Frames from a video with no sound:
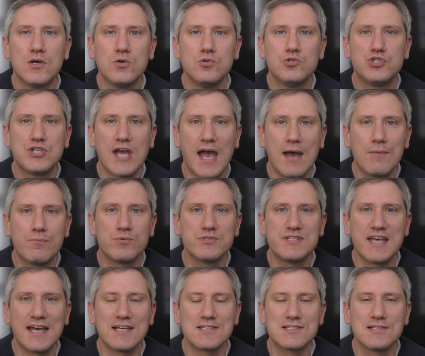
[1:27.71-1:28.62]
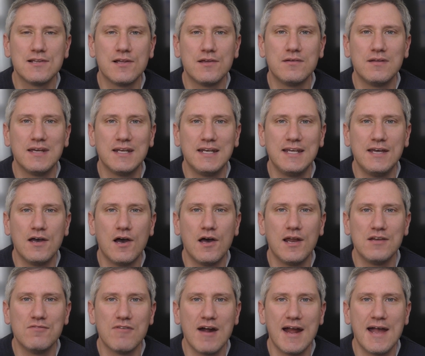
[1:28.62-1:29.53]
whose jab was excellent in the
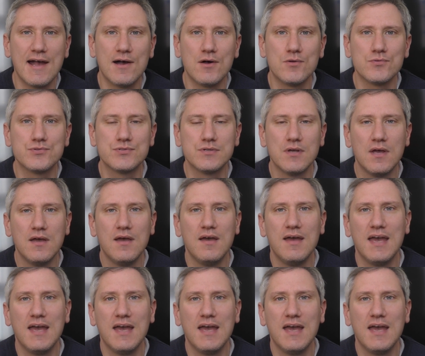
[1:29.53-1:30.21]
early rounds.